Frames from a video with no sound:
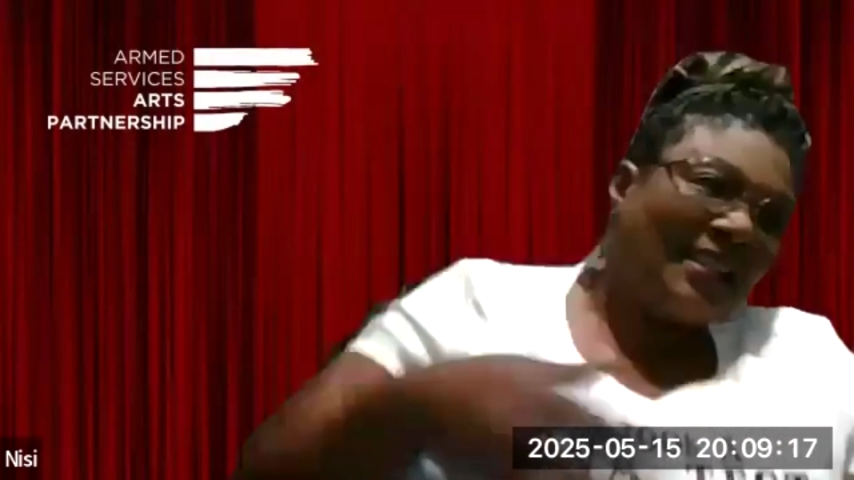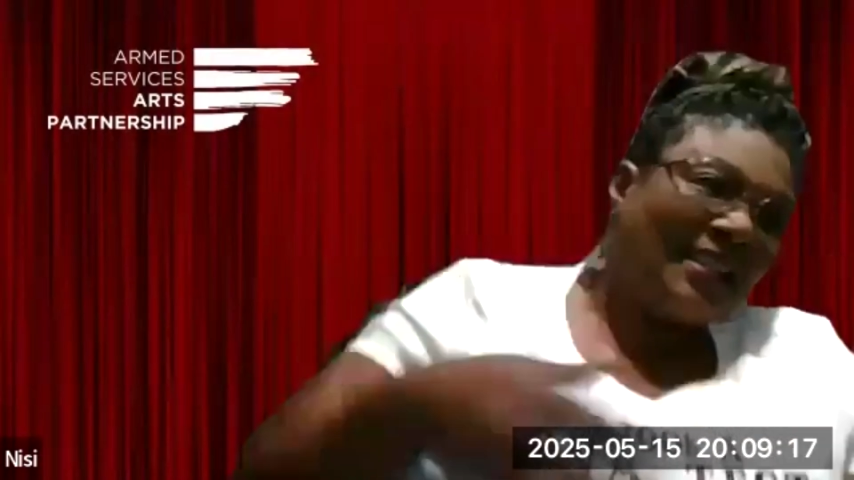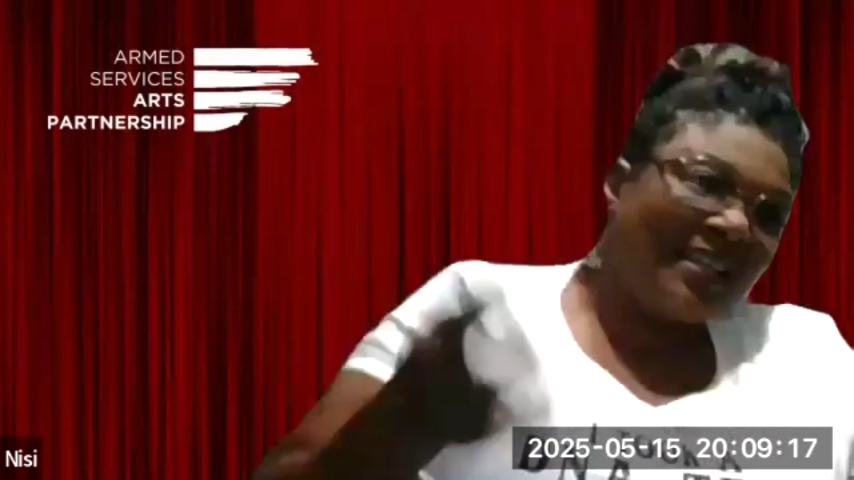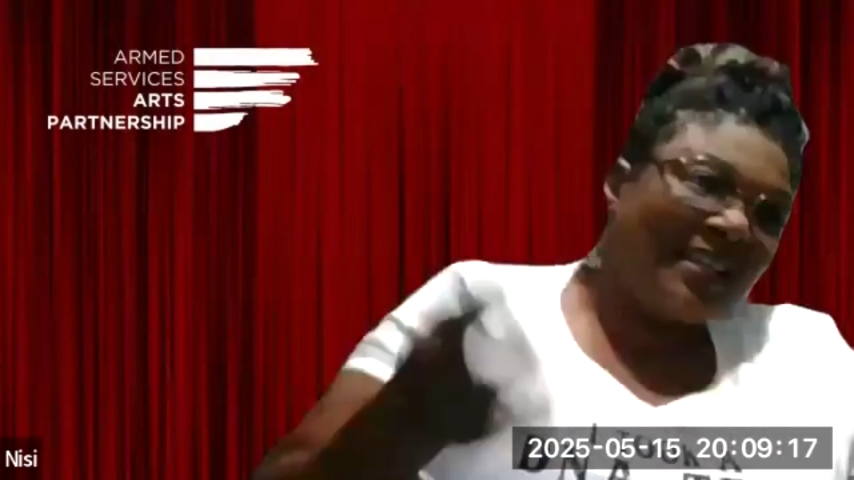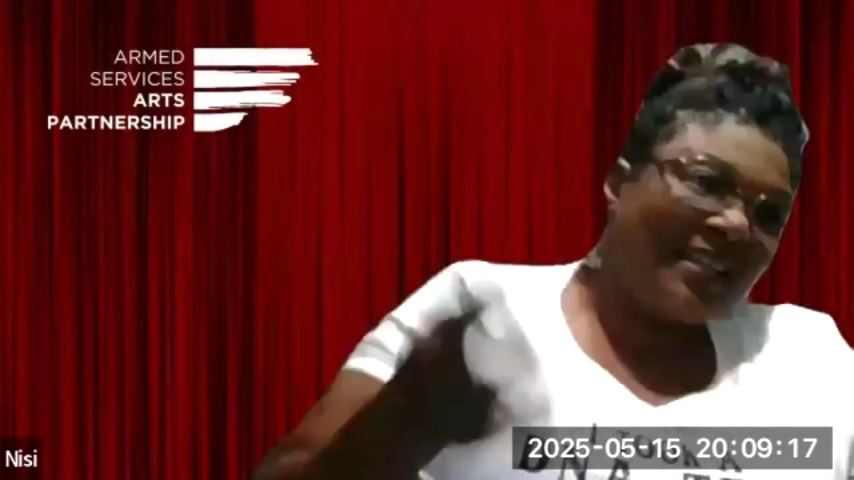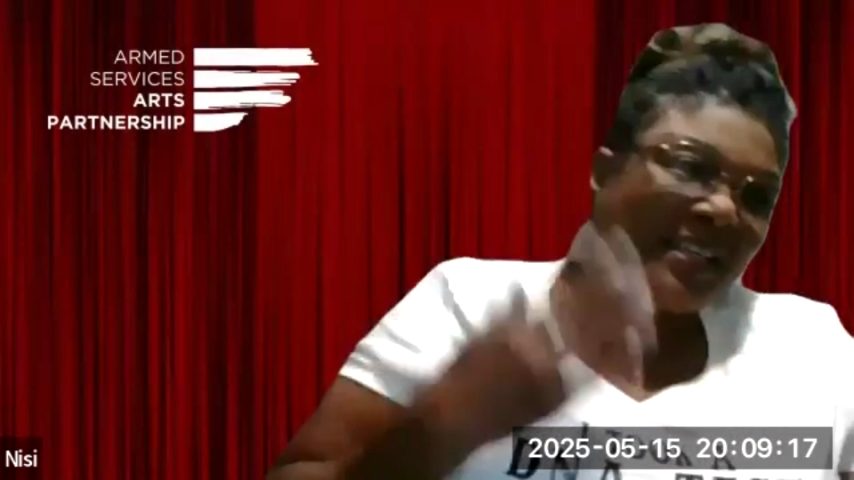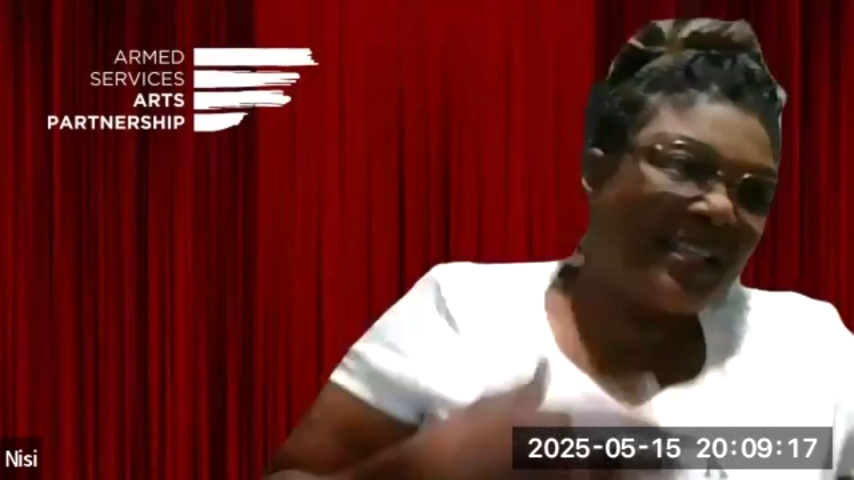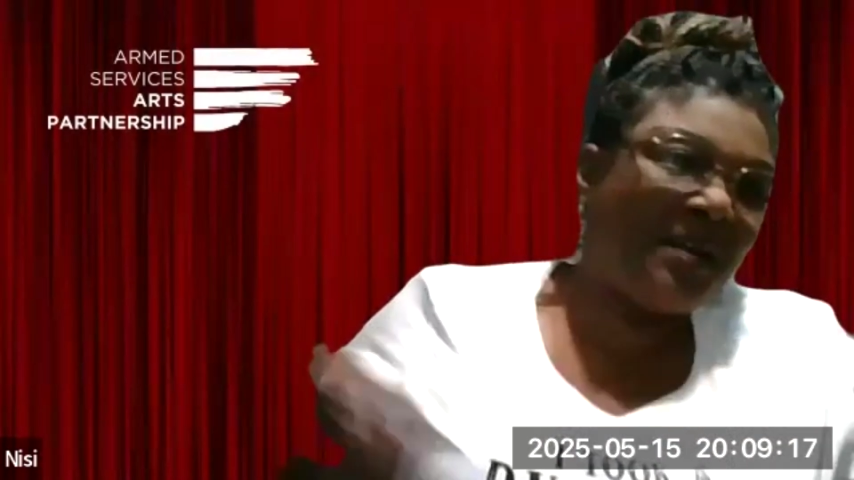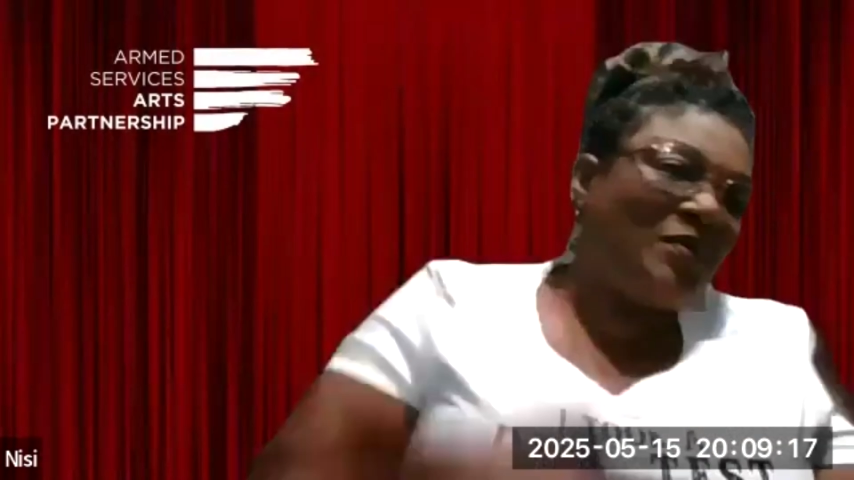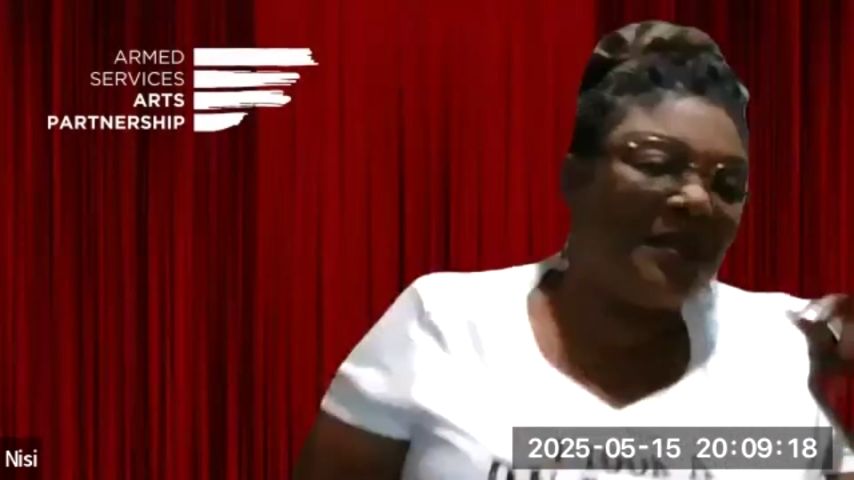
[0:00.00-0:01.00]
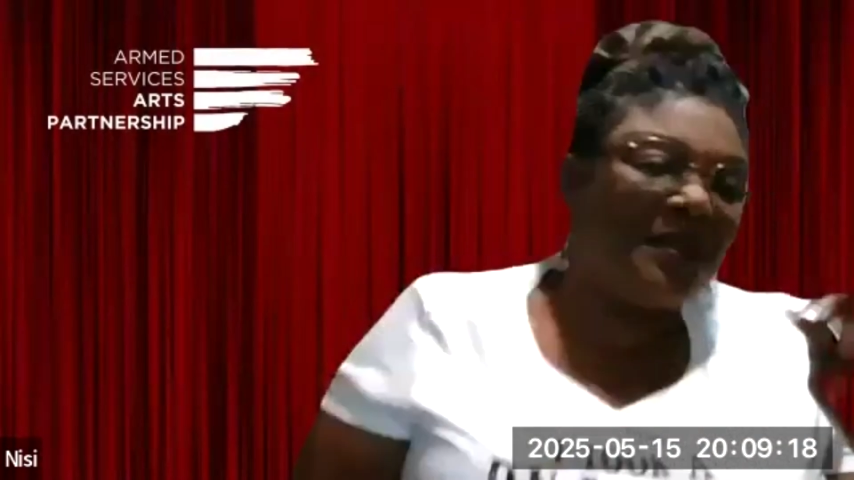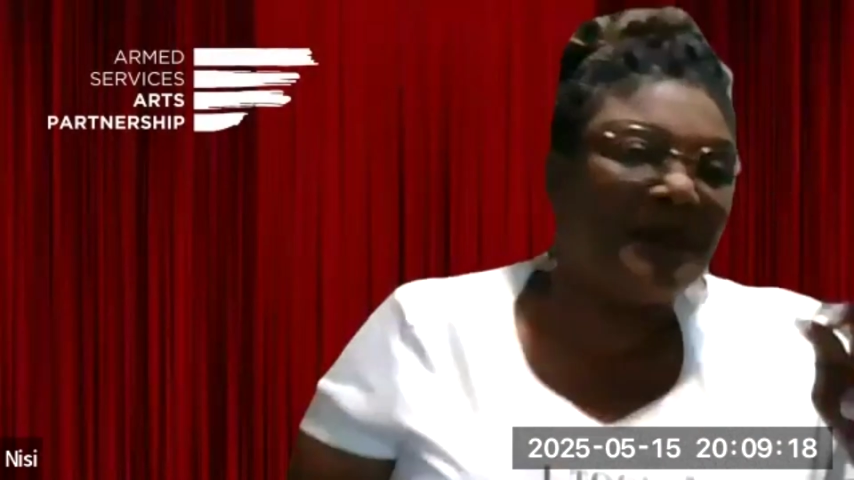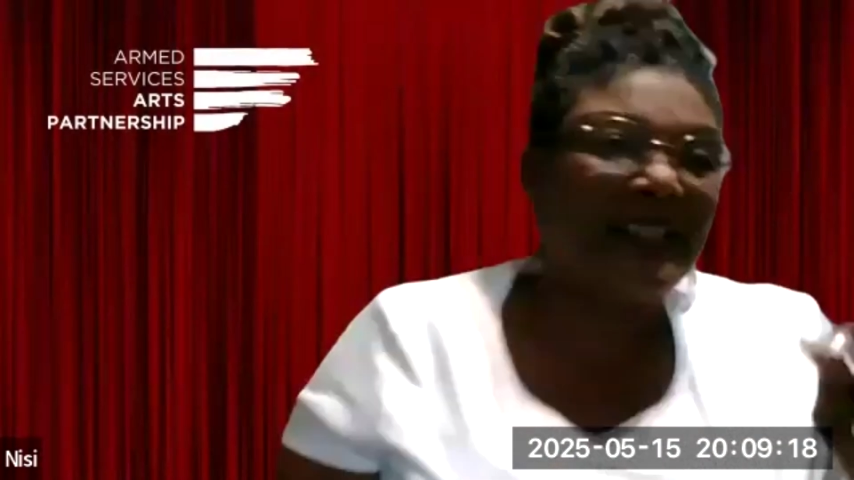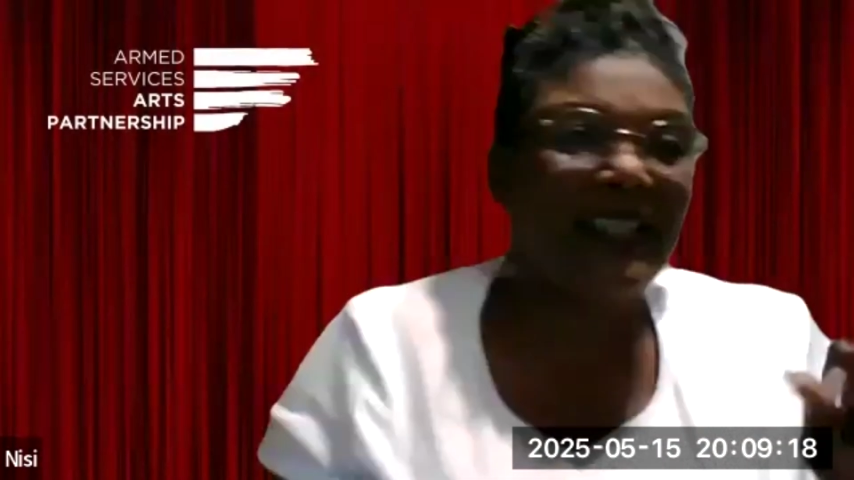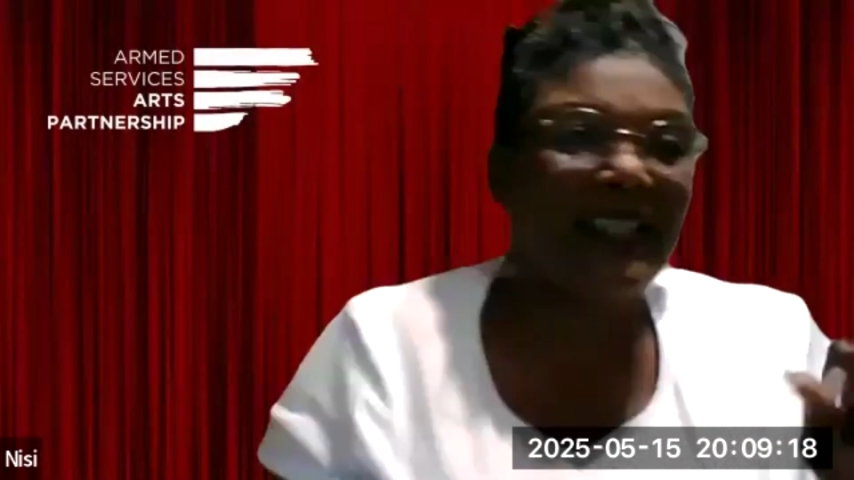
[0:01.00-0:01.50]
I wave over to
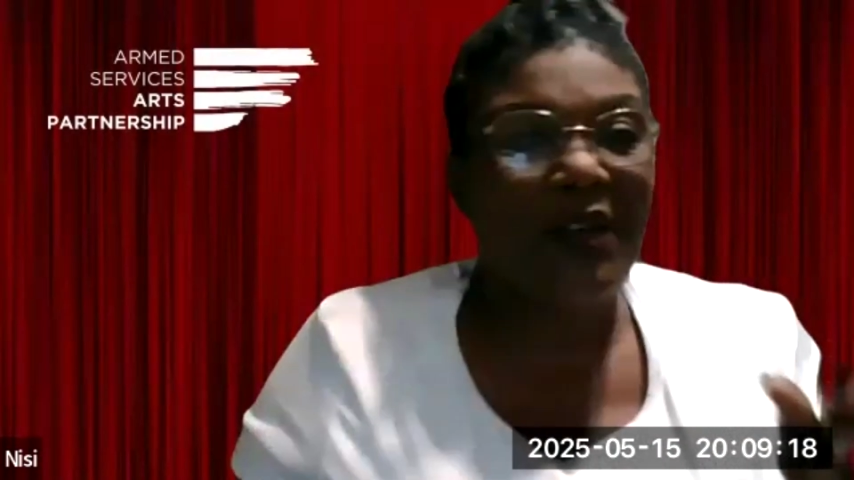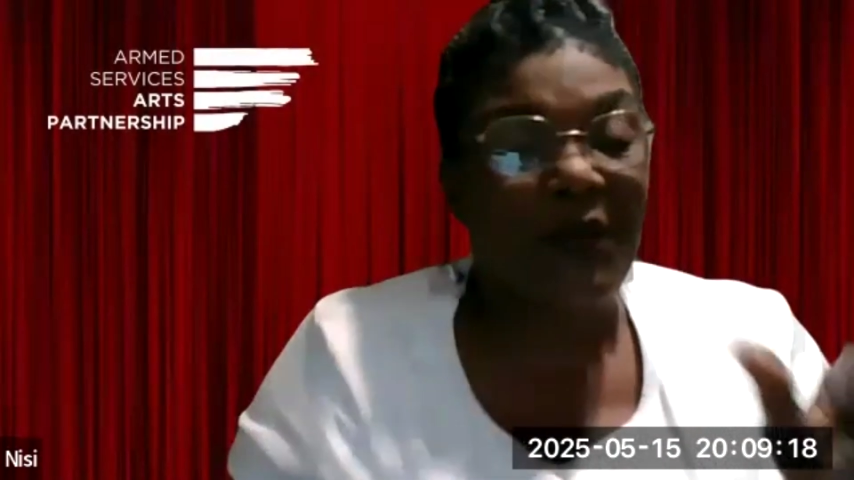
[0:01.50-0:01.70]
him.